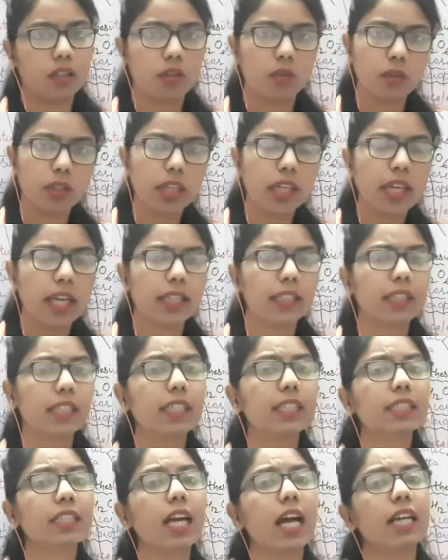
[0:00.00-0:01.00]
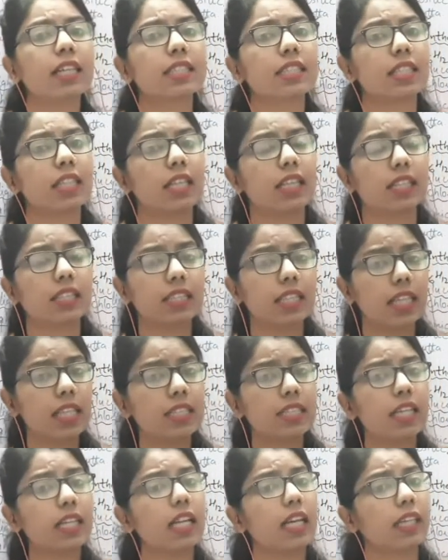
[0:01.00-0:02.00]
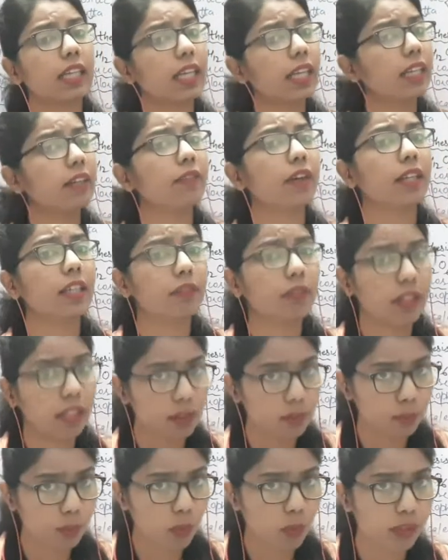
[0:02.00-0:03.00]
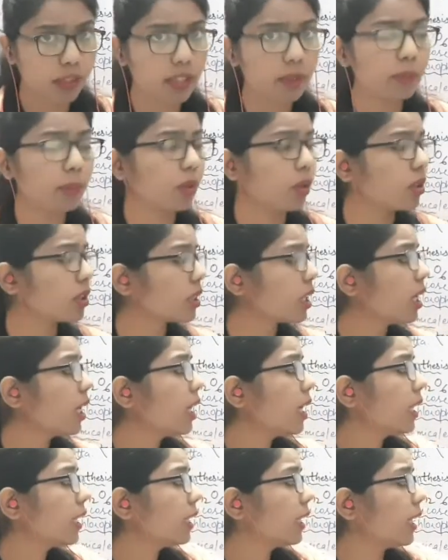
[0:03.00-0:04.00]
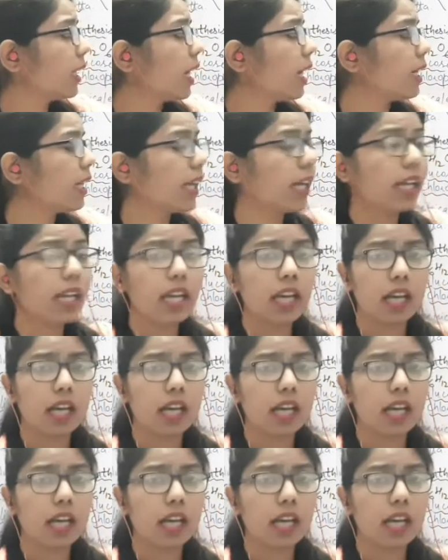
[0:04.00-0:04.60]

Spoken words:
Okay, and these guard cells are again very important because they are